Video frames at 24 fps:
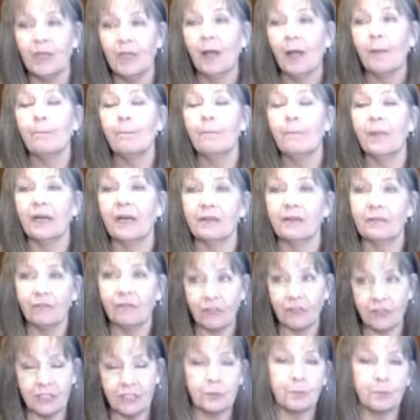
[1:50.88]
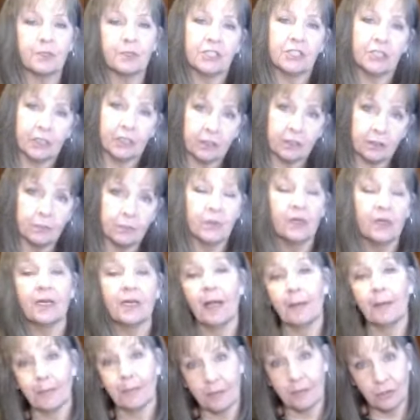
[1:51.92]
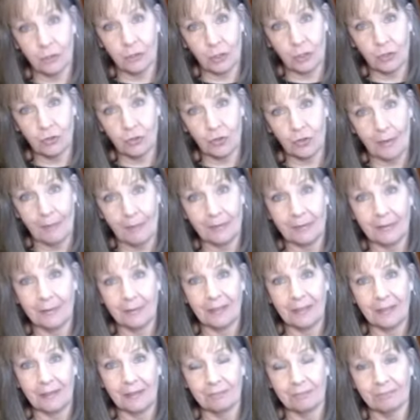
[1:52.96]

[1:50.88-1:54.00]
But for this particular one, I'm going to just drop a link